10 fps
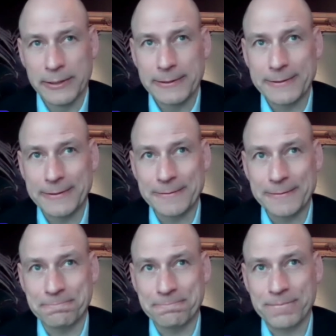
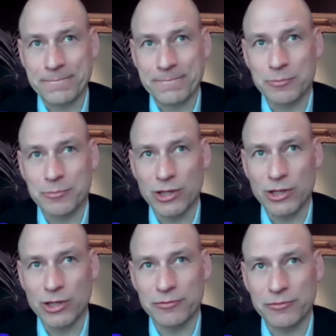you
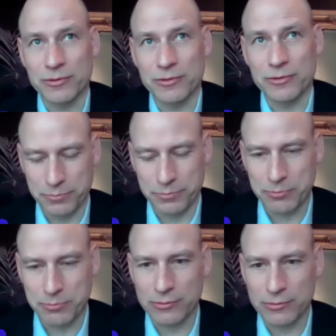have a big
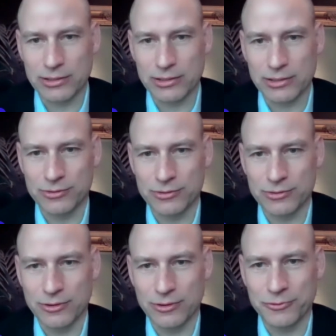battery, as you
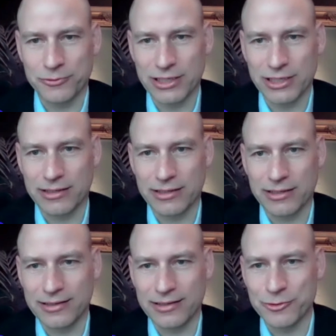Ofer said,
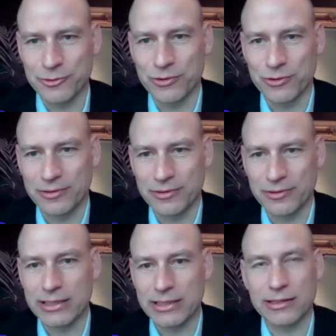in your
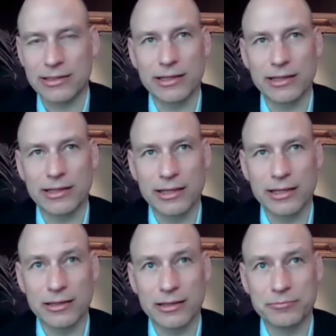vehicle,
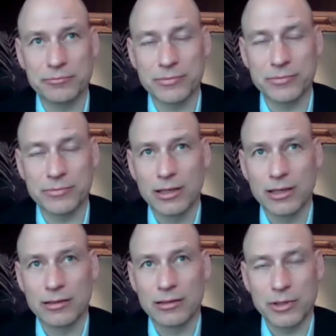and
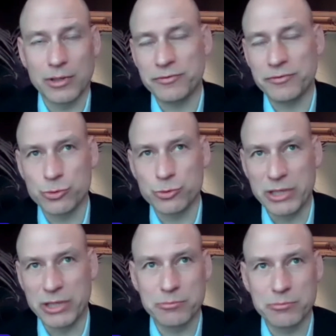if it's too
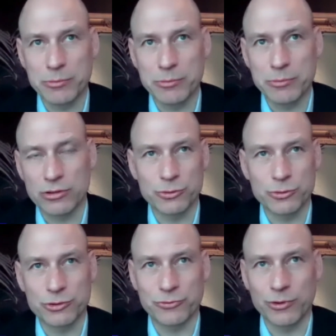big, maybe you can use
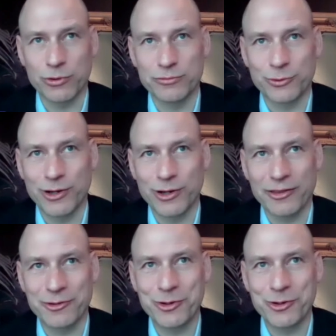it for
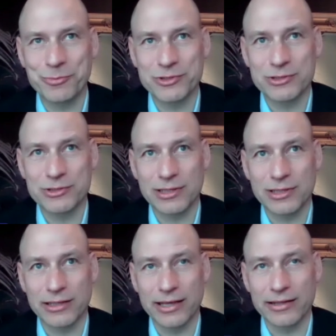other purposes,
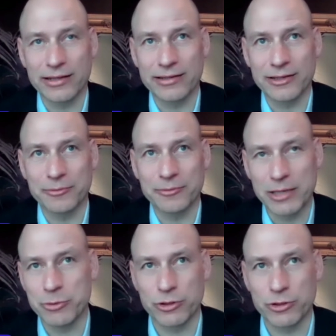and
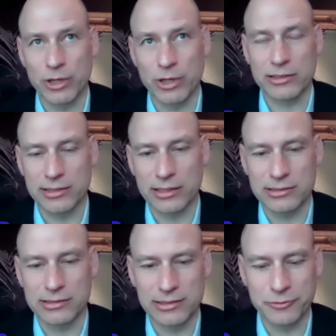maybe you can right
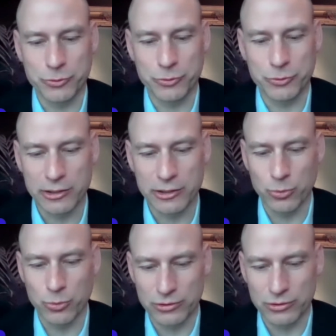sizes if you really know
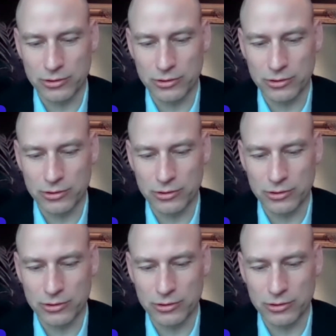what